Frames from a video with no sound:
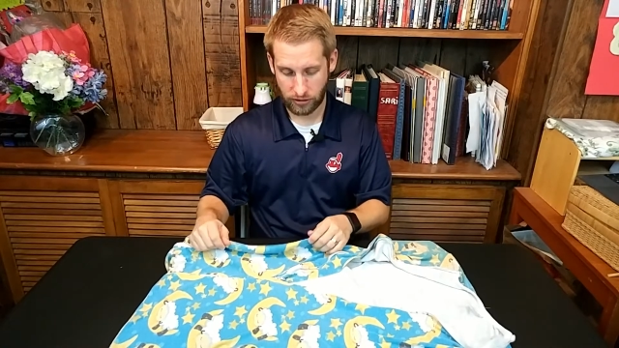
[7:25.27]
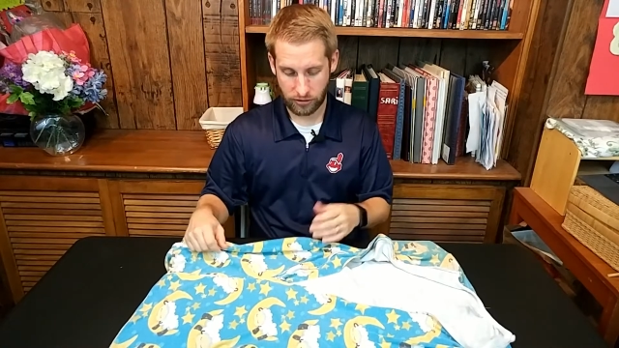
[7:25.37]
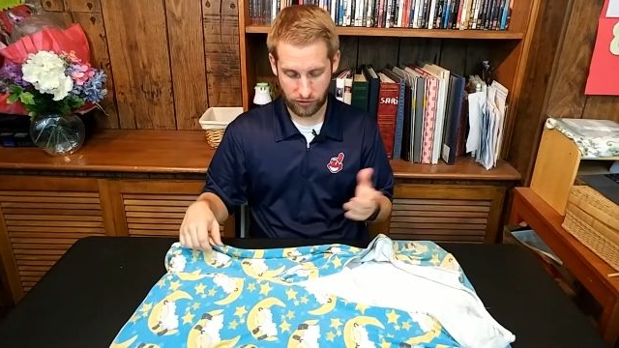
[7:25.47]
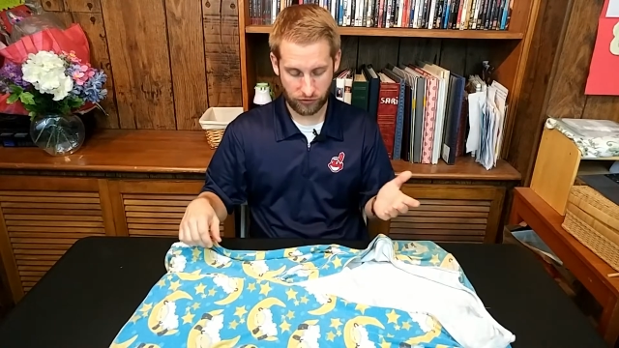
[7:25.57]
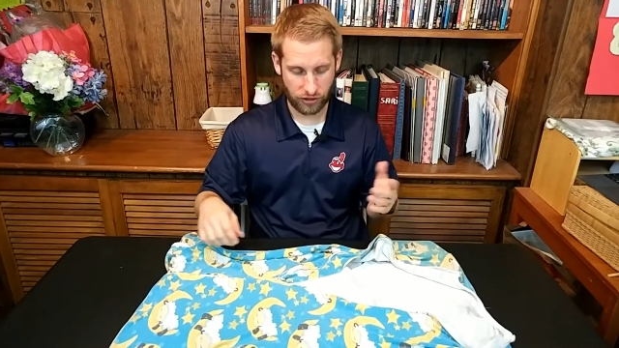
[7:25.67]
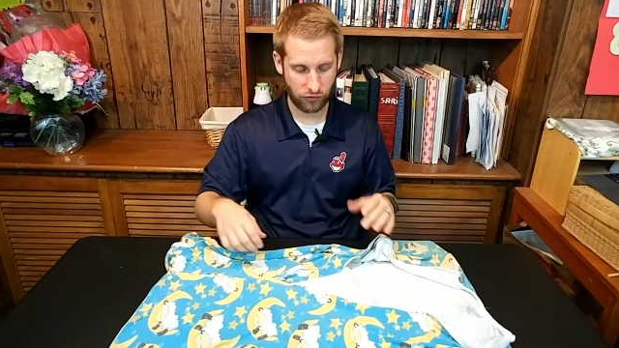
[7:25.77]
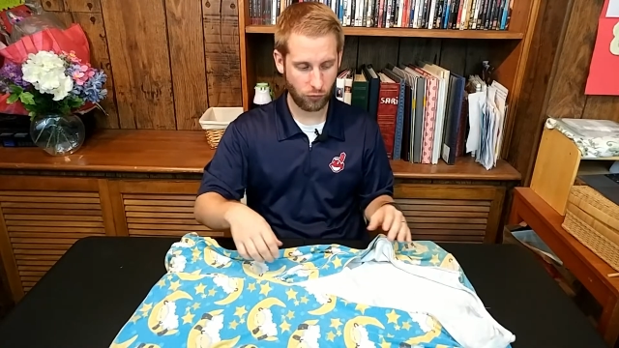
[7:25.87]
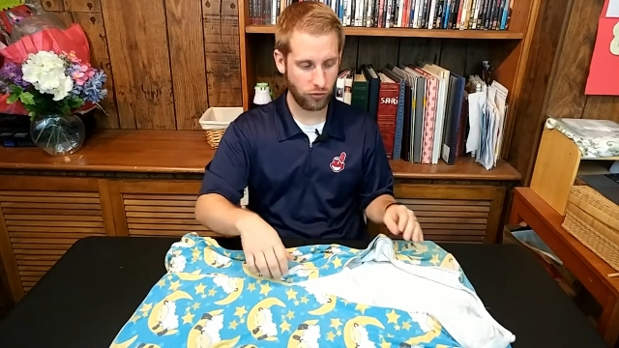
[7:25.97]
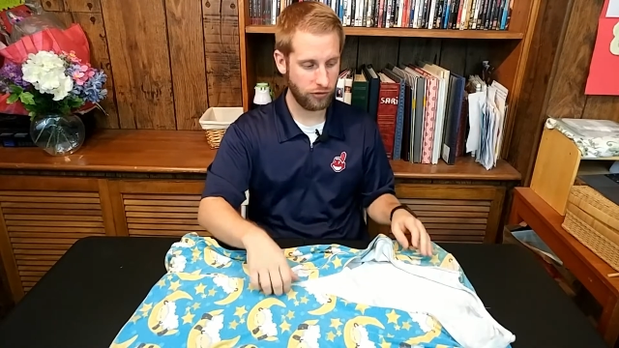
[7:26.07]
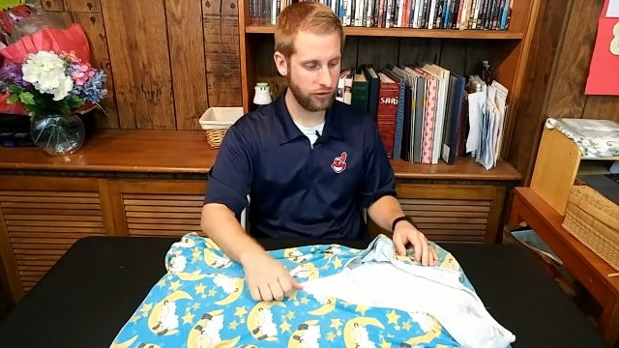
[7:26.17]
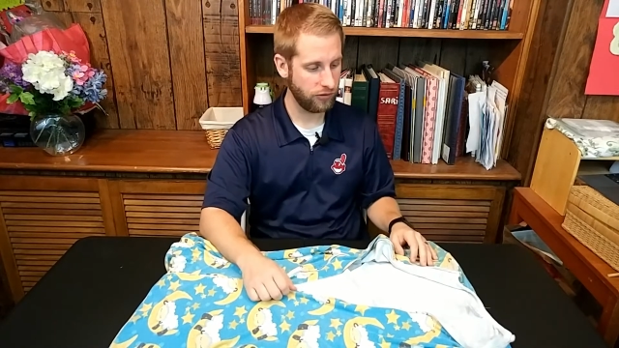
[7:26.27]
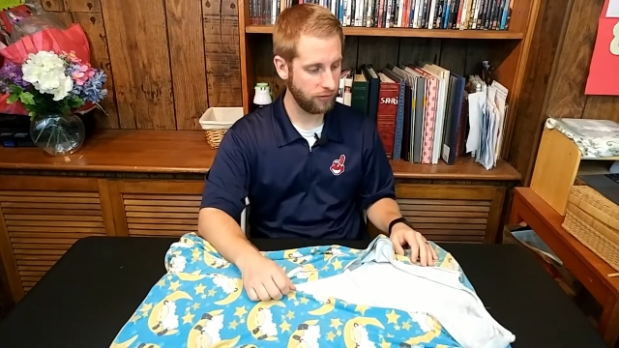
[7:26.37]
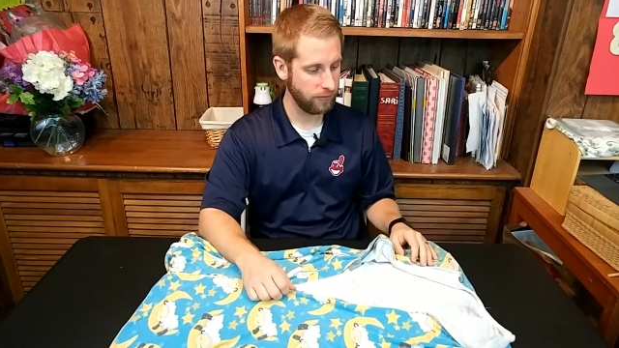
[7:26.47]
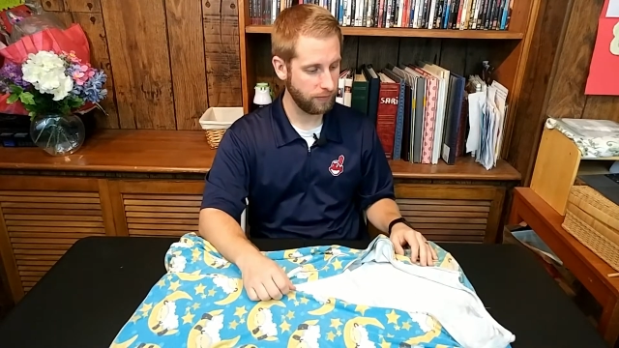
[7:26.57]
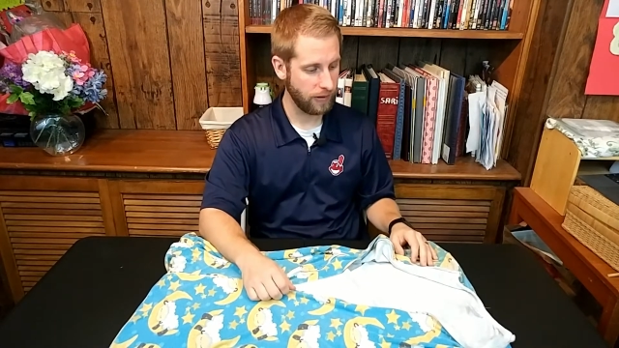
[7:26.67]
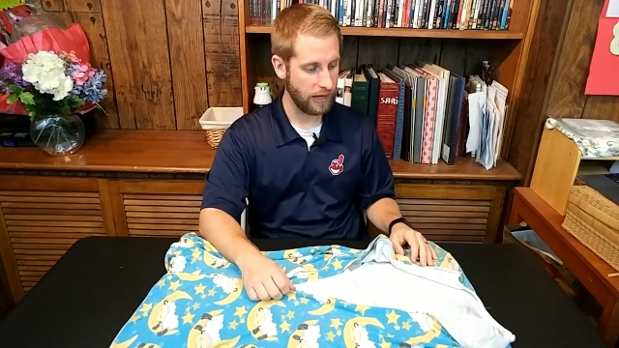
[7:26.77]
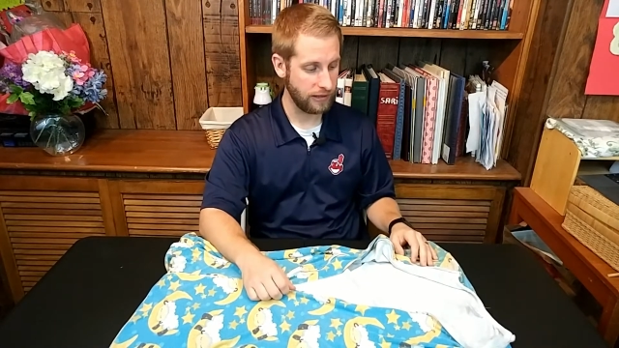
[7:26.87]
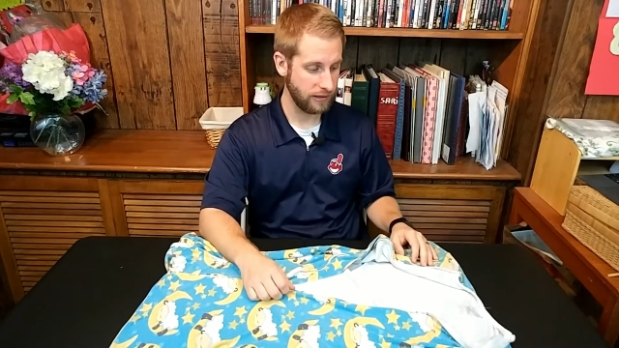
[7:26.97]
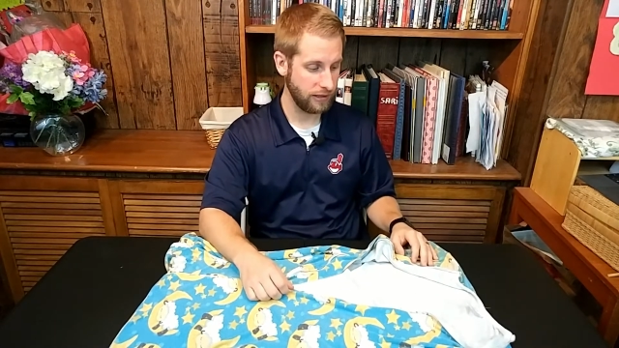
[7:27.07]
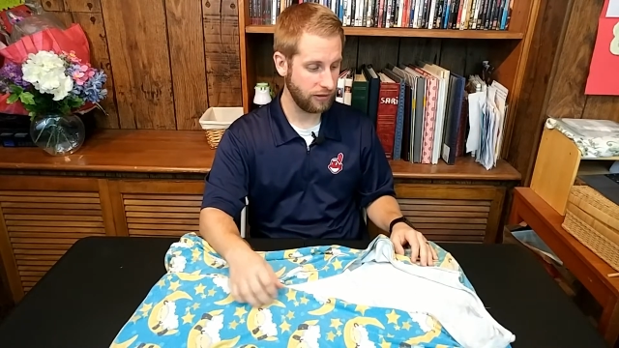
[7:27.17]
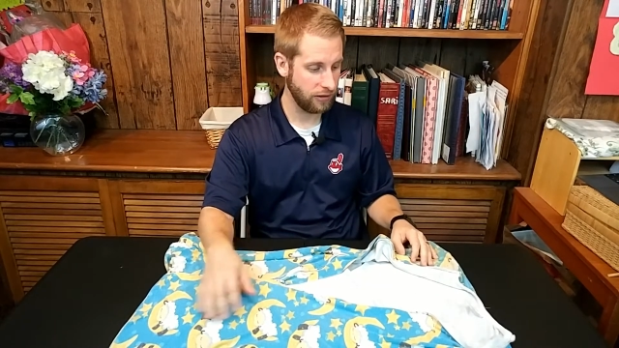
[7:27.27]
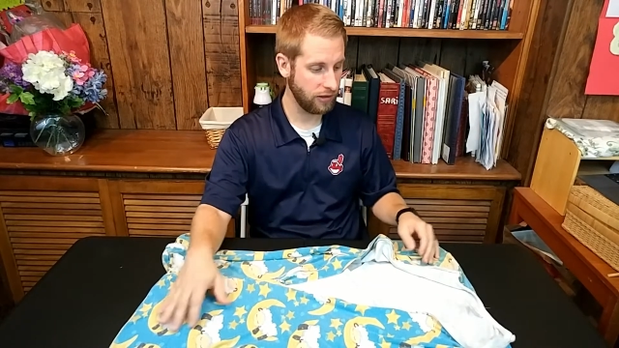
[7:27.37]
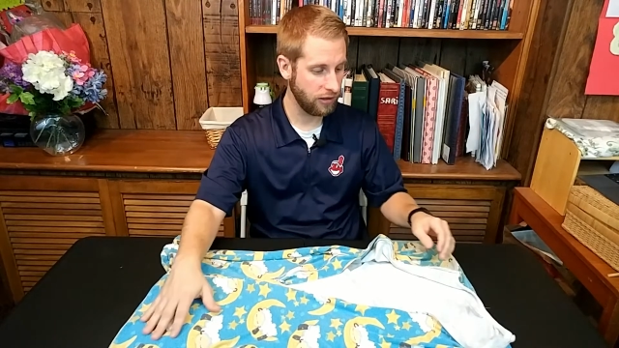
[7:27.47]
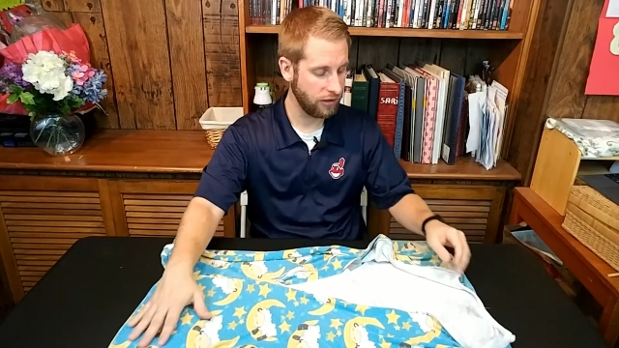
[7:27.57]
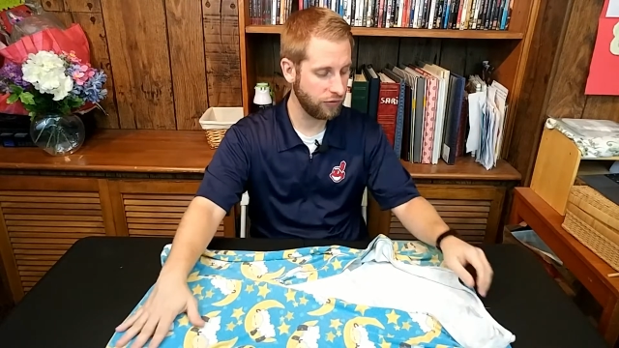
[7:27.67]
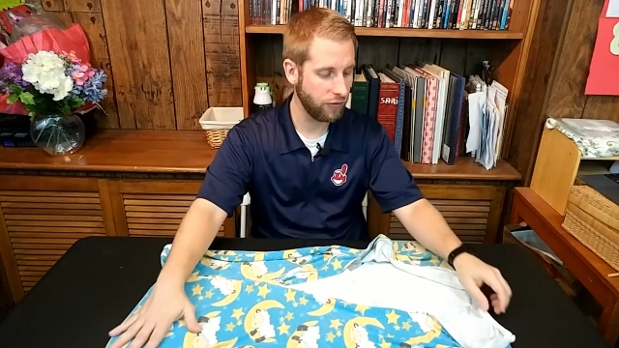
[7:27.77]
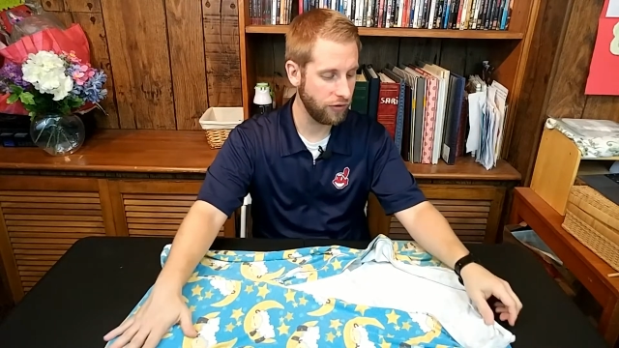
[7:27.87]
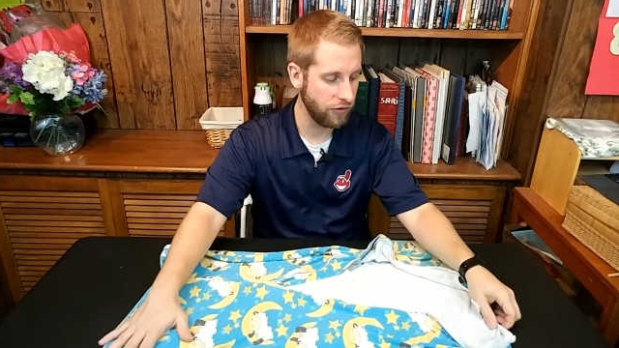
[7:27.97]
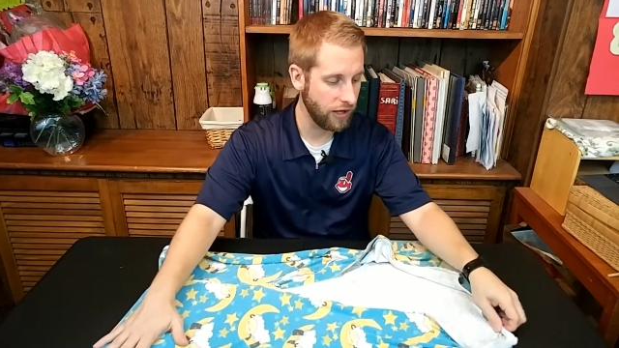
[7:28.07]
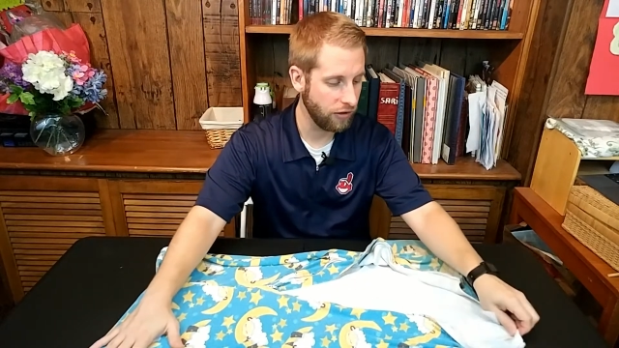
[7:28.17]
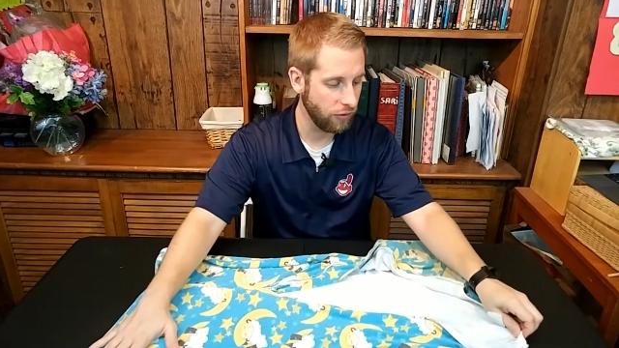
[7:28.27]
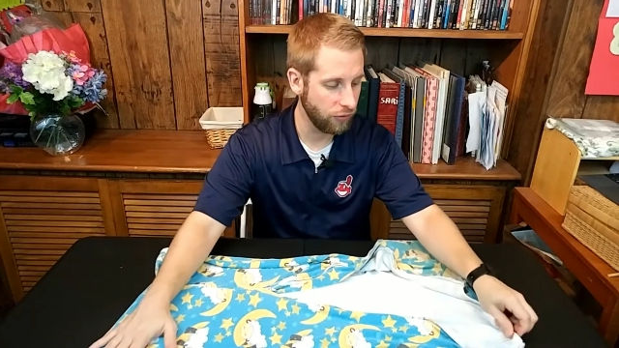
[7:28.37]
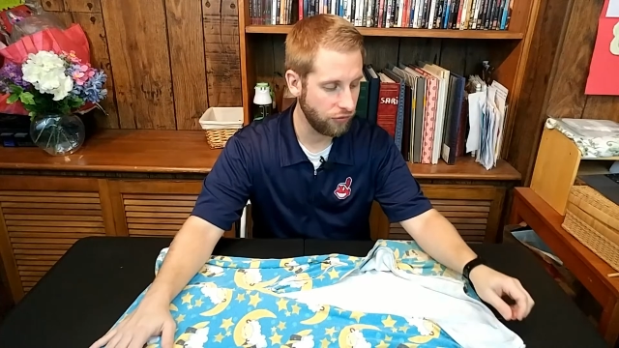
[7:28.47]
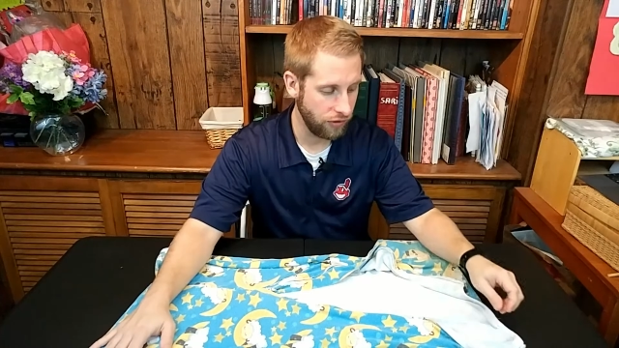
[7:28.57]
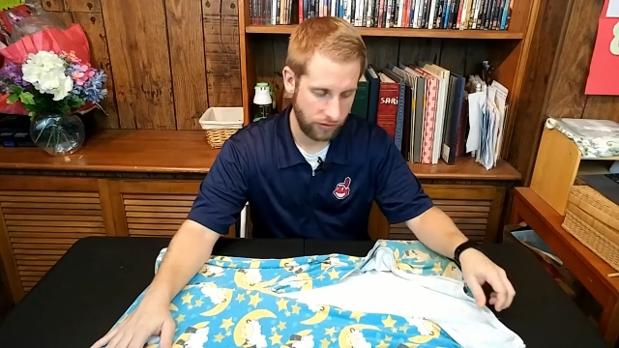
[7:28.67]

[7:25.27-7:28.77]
this thing is worth it, I think, as far as that goes.